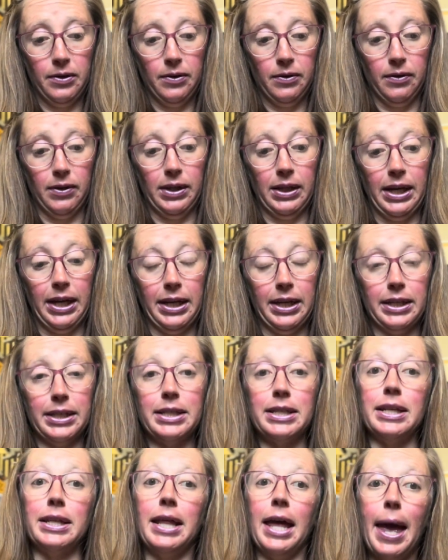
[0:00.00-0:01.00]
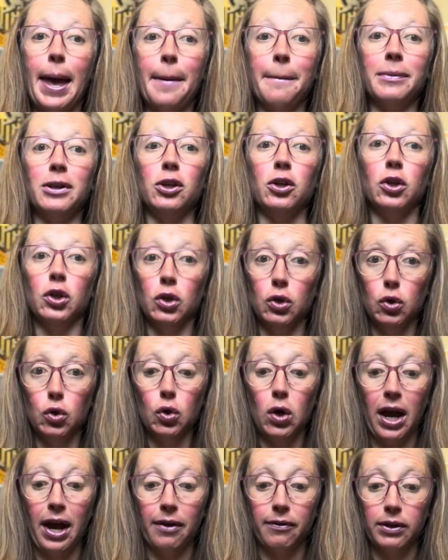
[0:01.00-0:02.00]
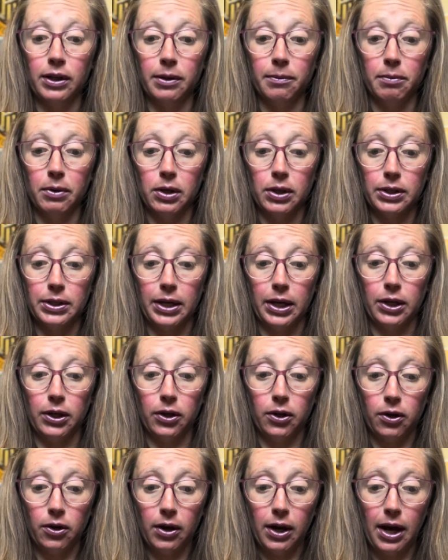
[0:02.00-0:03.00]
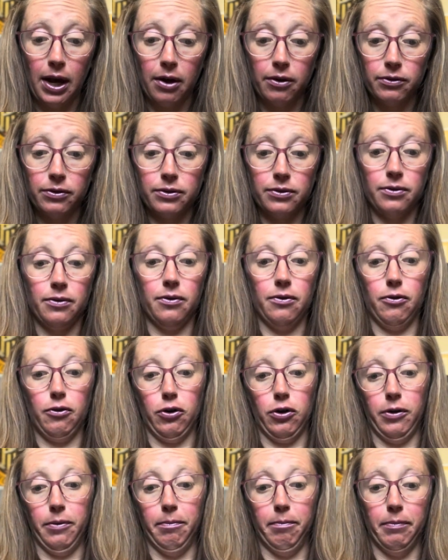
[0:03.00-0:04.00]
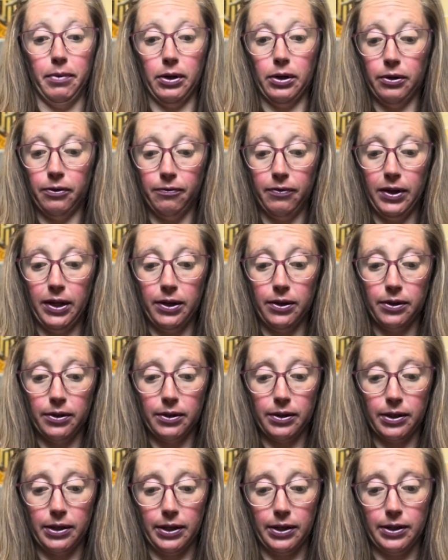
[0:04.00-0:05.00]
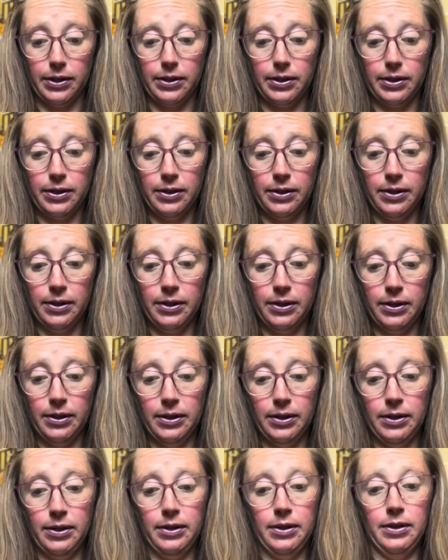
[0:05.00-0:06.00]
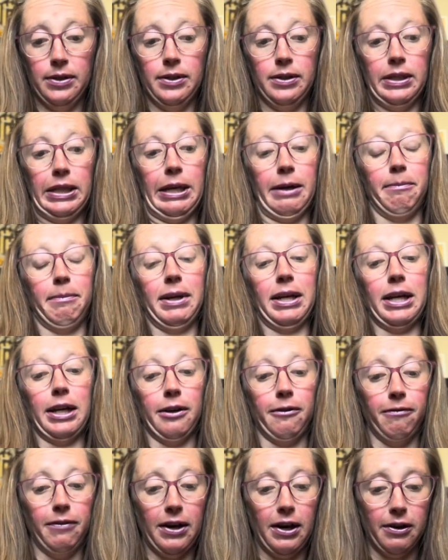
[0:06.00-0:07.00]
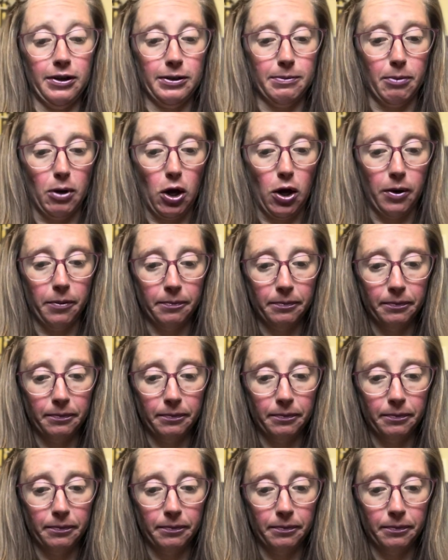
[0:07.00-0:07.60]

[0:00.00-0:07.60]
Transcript: Related to them, do you have any birds at your house or bird feeders? Because they're making a fairy spa.